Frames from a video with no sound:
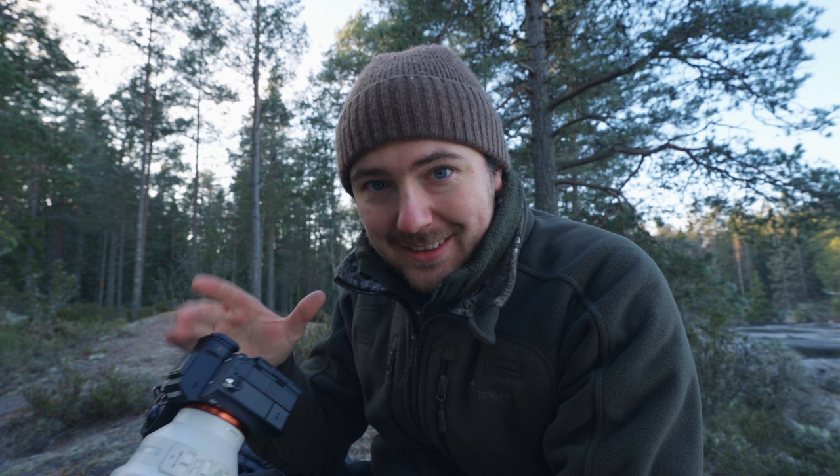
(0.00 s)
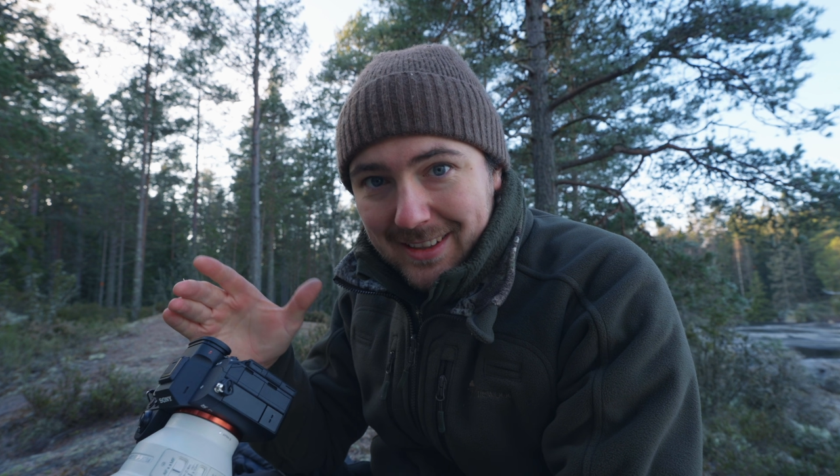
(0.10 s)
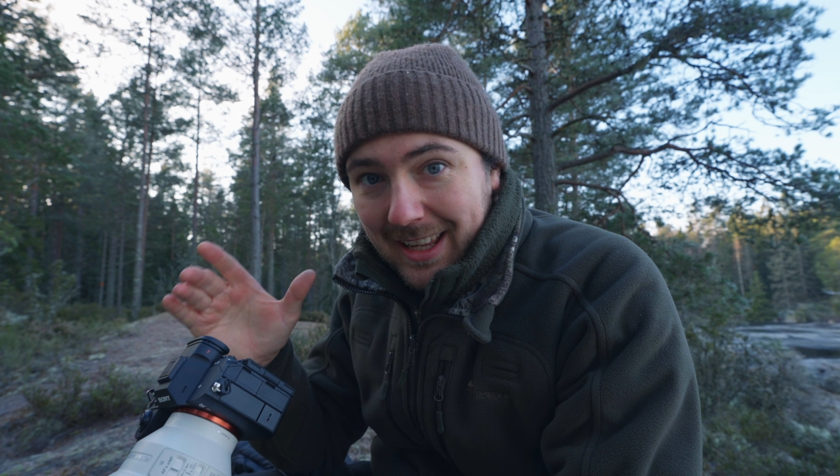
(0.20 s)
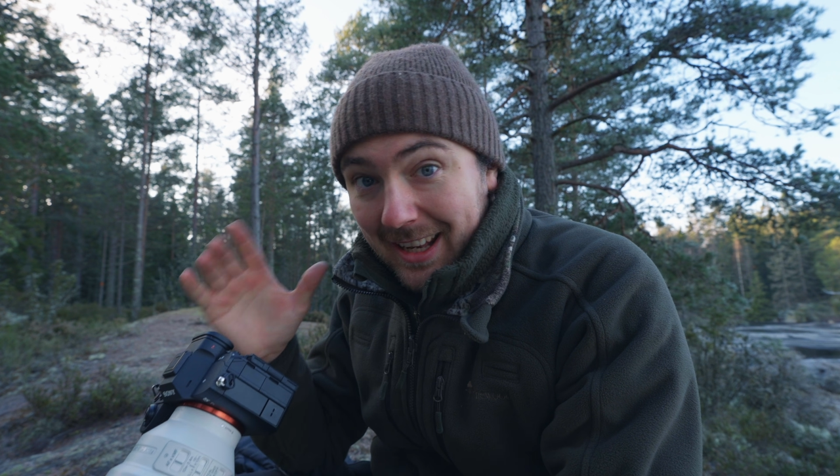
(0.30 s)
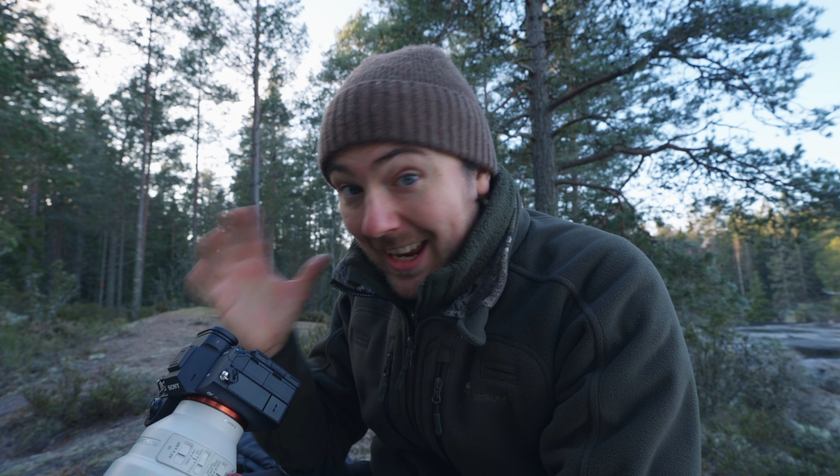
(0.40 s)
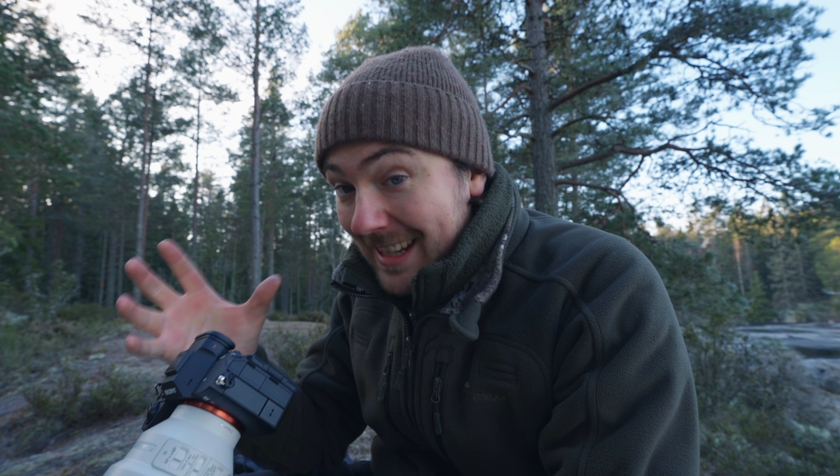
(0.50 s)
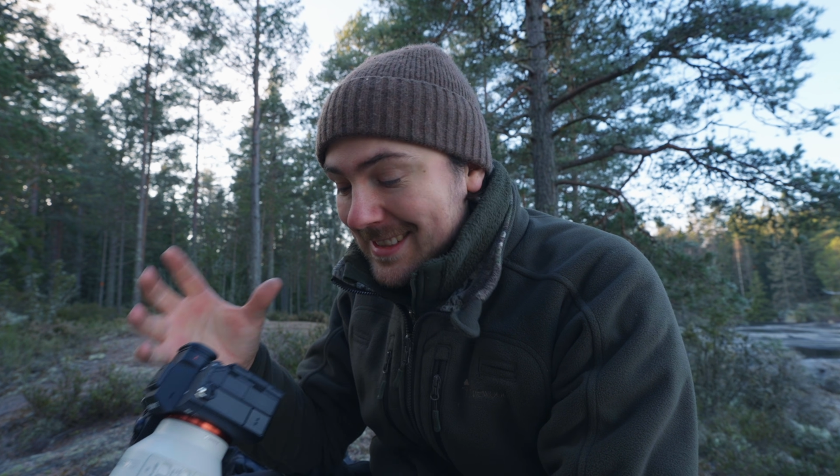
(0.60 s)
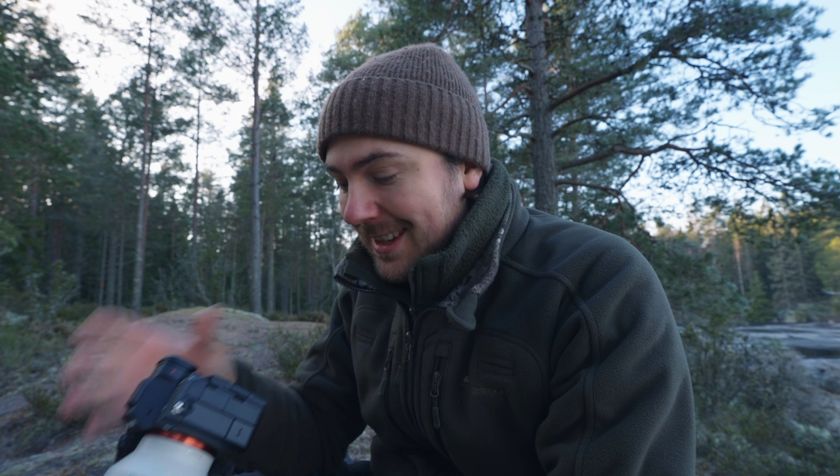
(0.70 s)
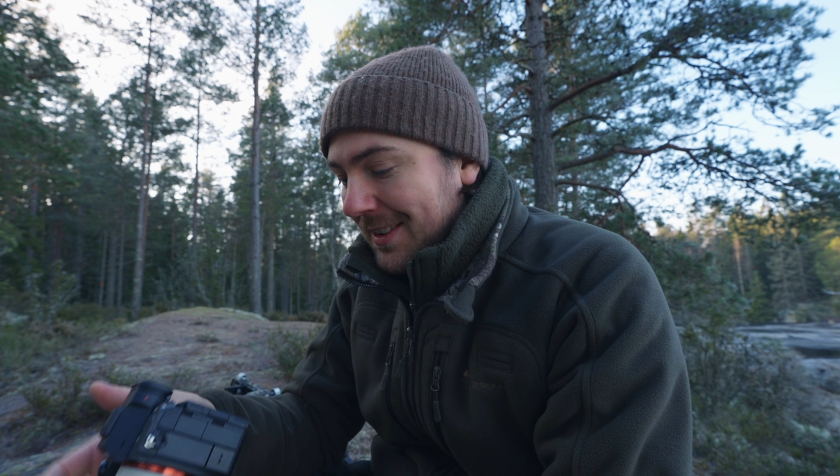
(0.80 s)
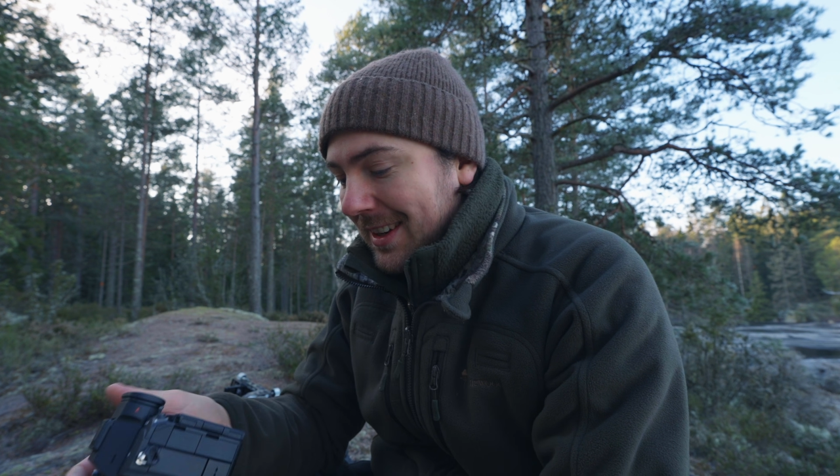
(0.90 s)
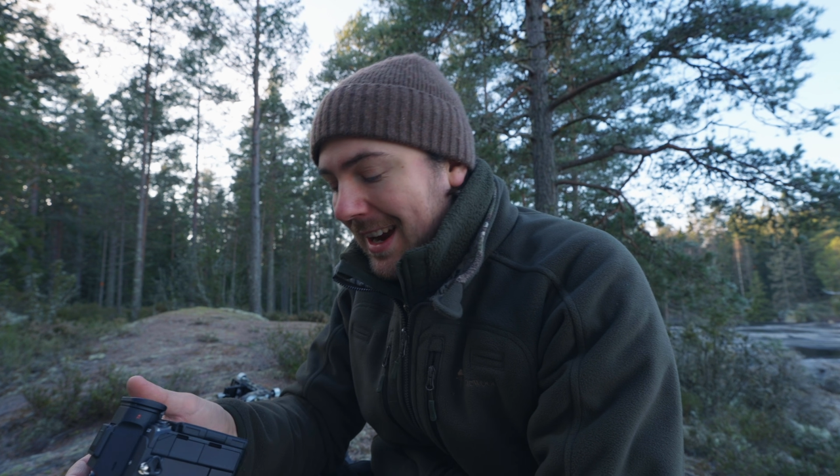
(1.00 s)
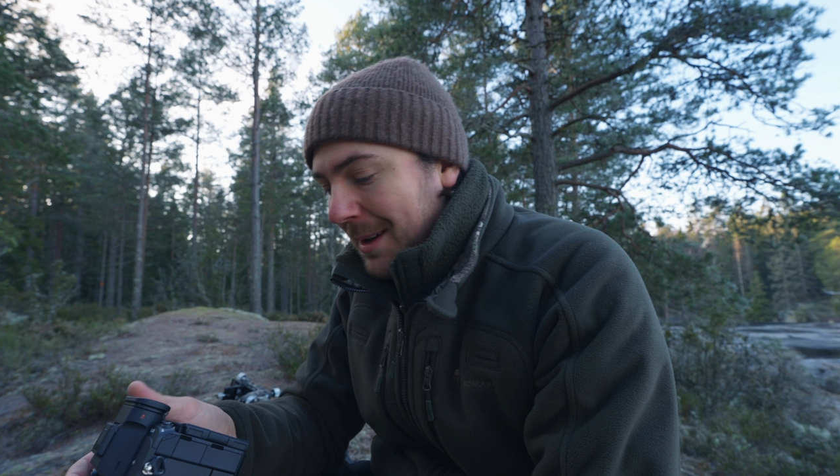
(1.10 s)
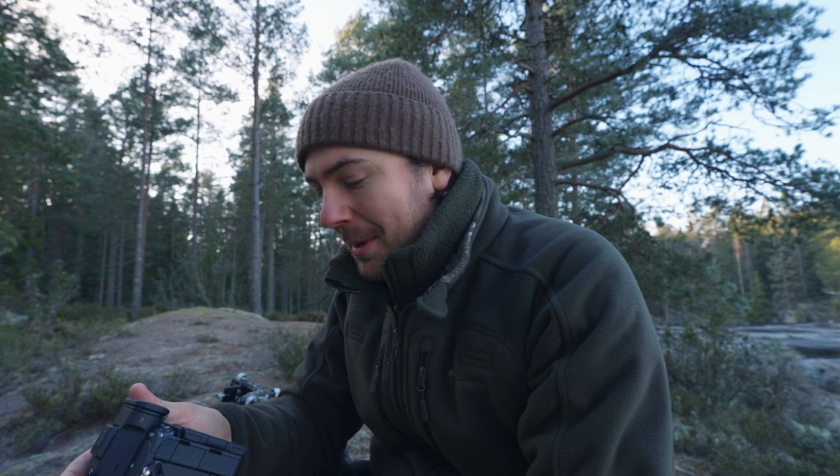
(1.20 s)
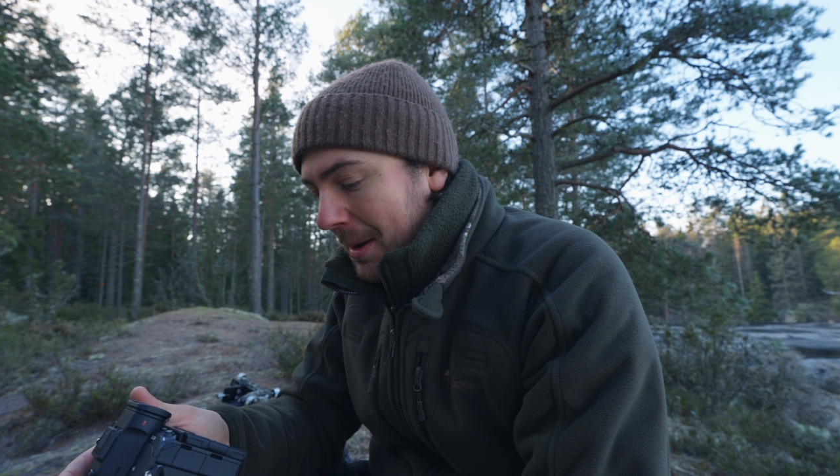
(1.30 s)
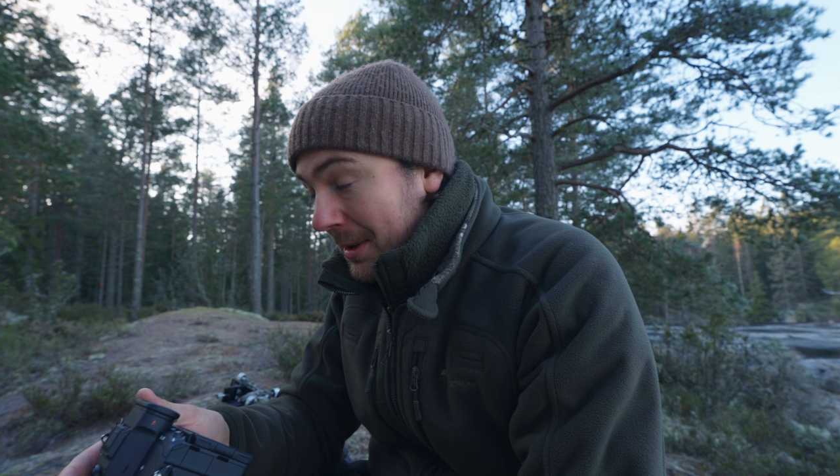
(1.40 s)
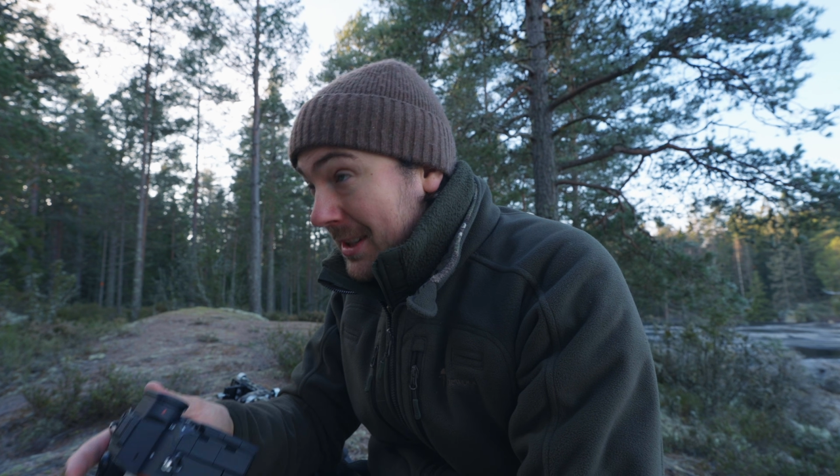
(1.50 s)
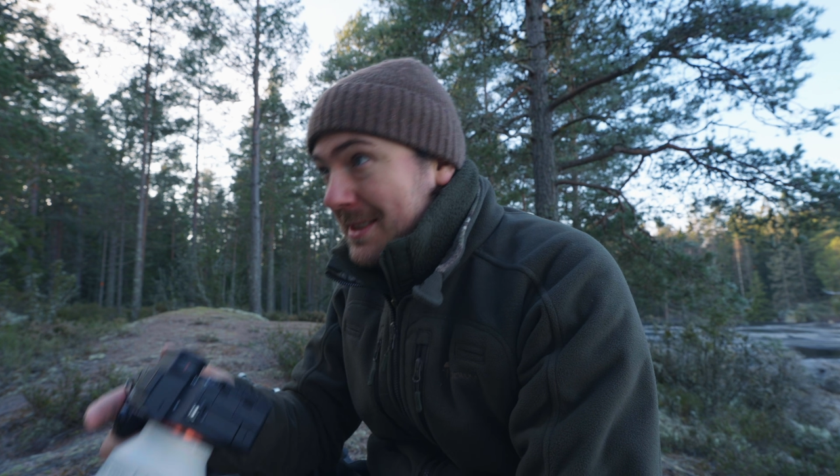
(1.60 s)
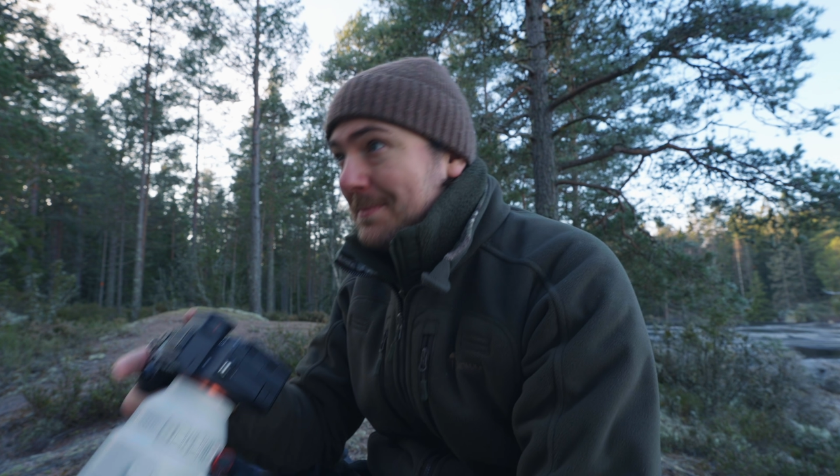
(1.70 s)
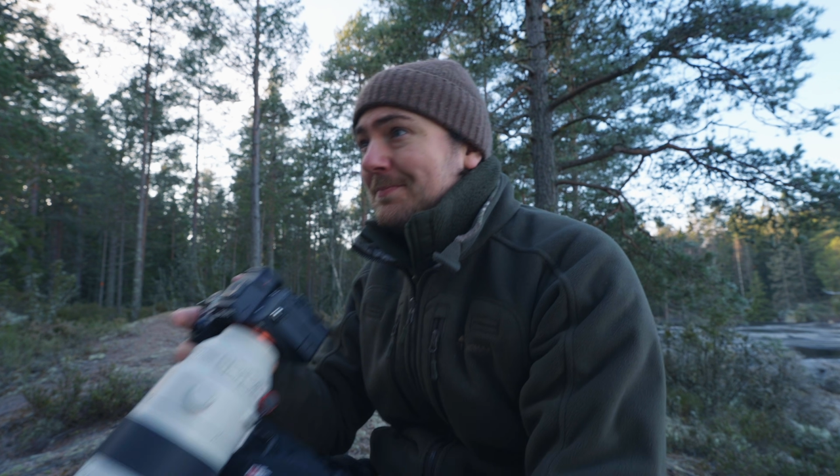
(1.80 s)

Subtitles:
an A7 camera, because